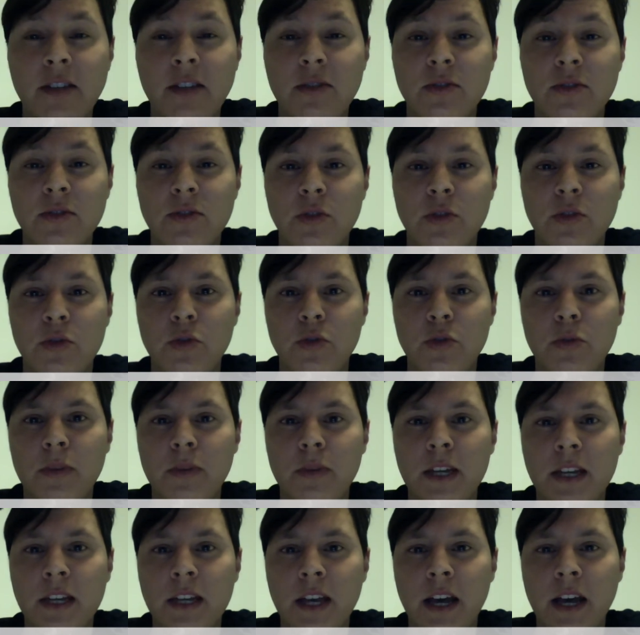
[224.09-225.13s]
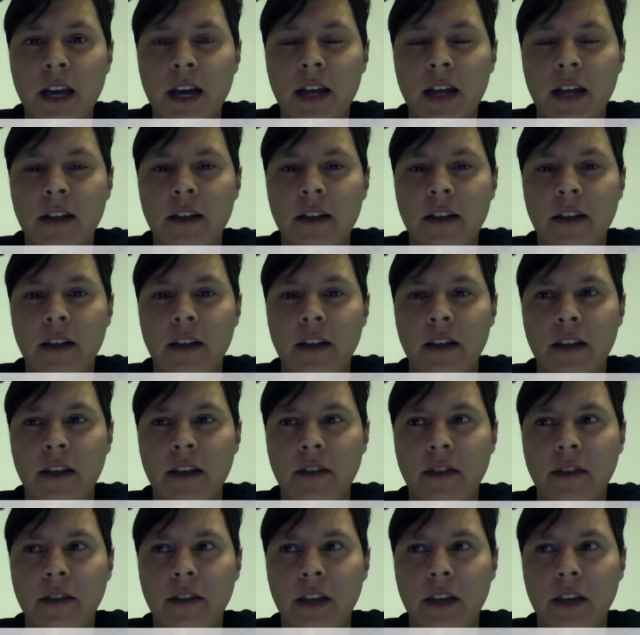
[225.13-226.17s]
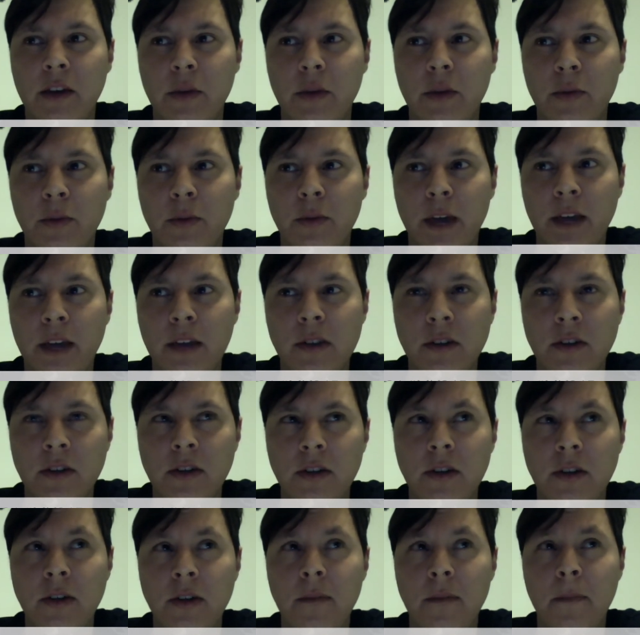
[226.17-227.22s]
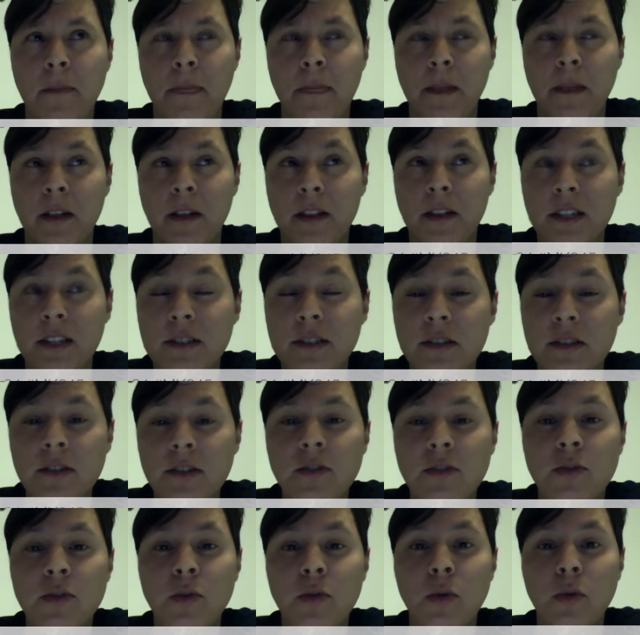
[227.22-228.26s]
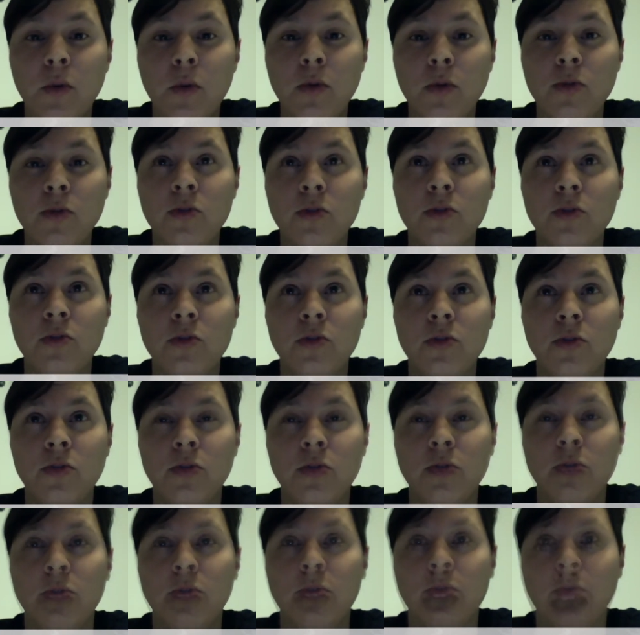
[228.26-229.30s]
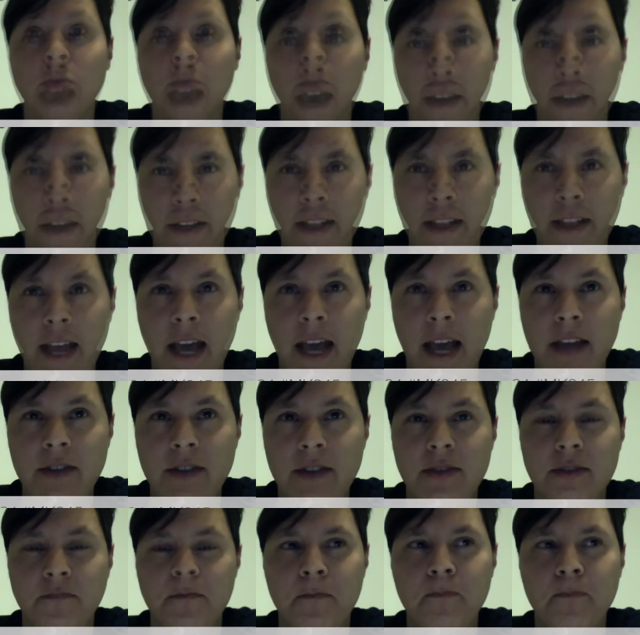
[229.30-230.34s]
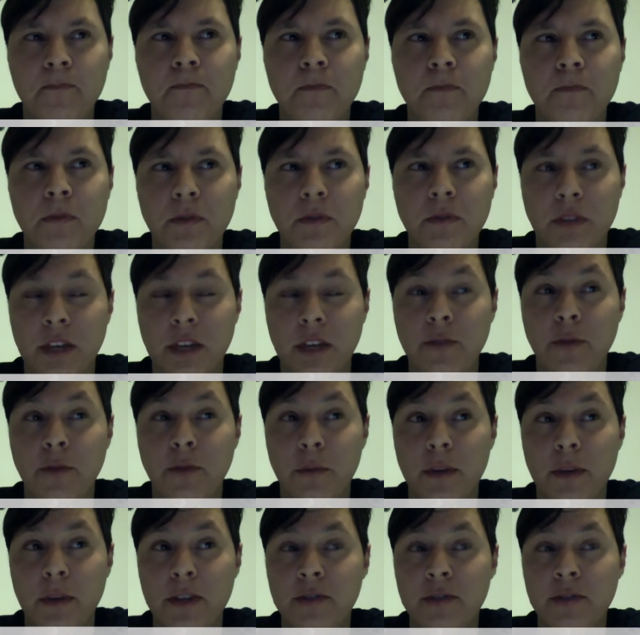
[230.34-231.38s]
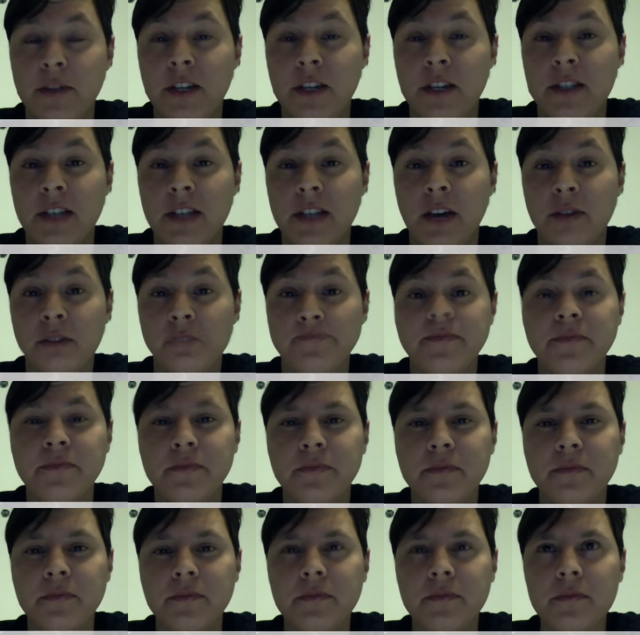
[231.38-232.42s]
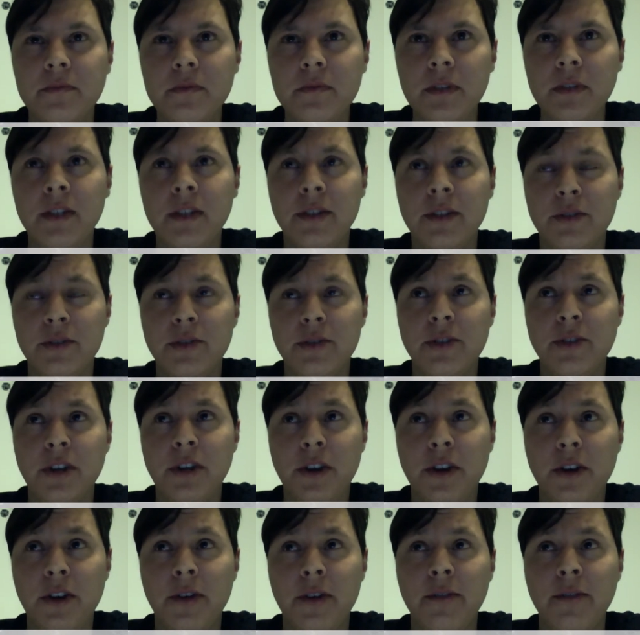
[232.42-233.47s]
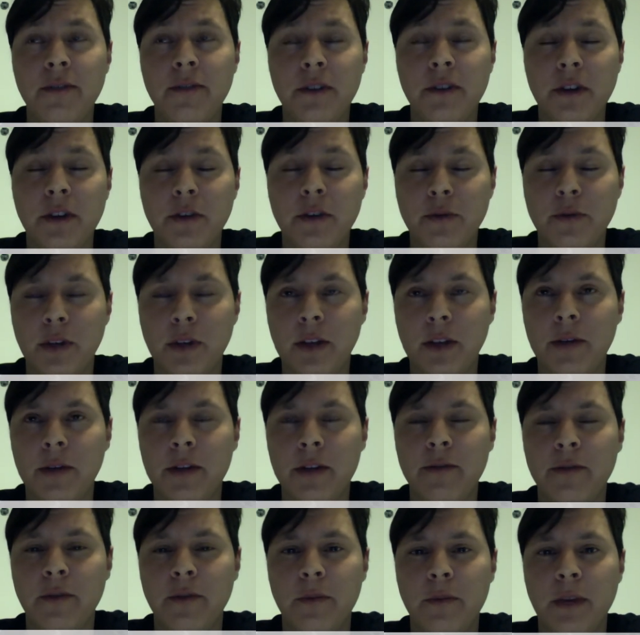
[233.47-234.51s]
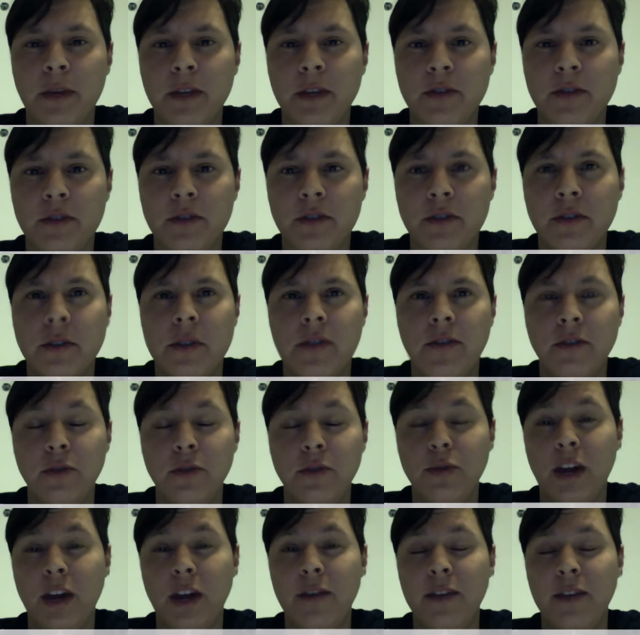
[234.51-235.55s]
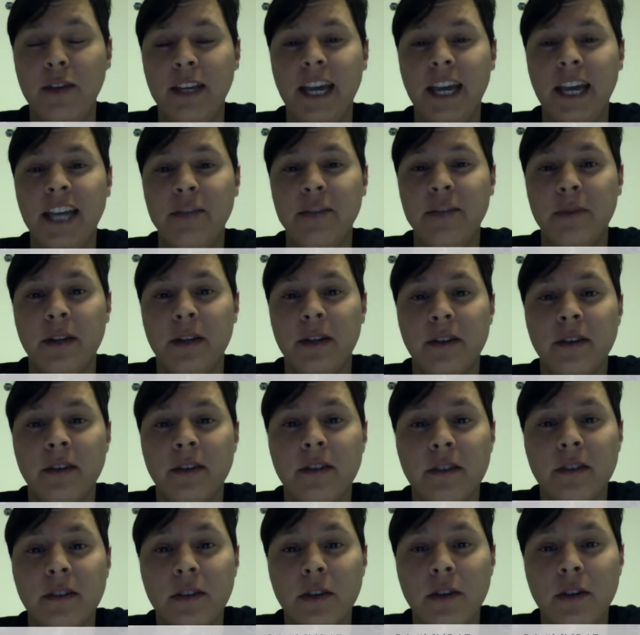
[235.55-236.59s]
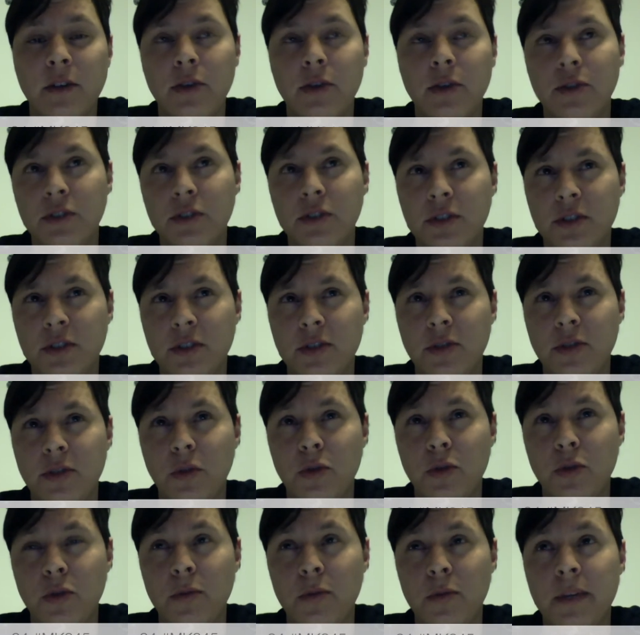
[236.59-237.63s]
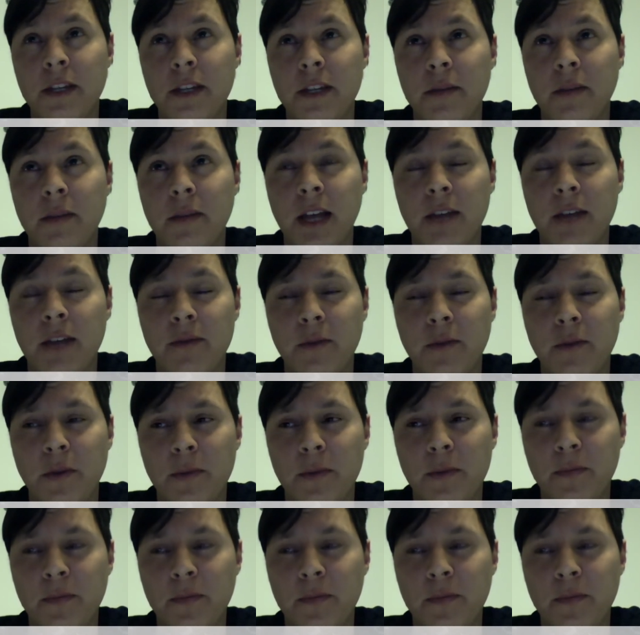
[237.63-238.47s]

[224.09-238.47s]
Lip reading: social media, and the correct listening tools to analyze the information that is out there and to share relevant information to drive engagement using this social media platform.